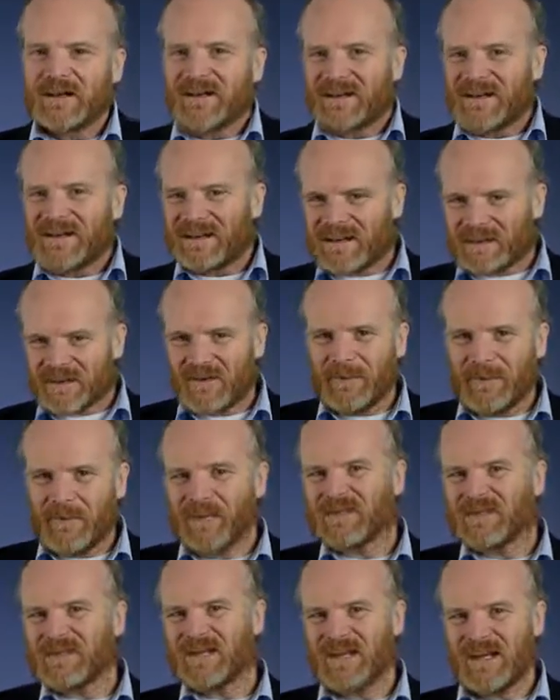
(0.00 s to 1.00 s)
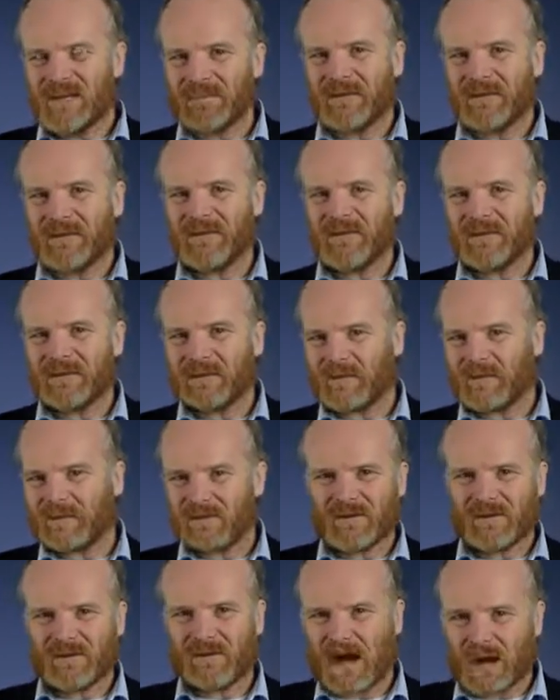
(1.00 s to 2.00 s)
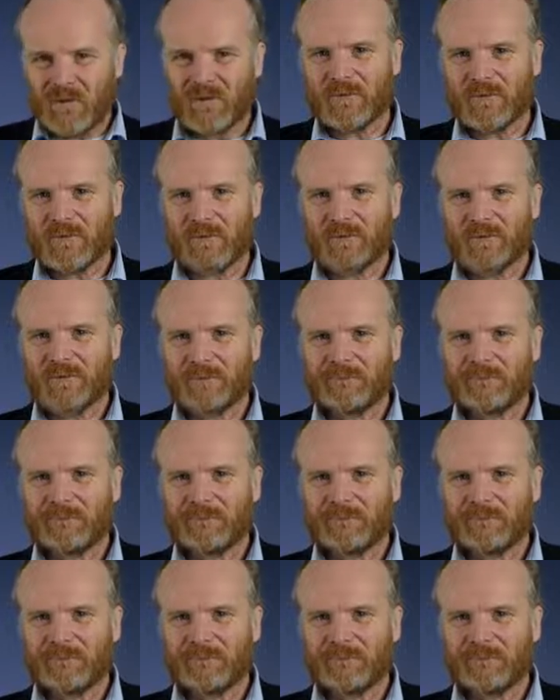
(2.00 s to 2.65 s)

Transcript: Discrete means limited or countable.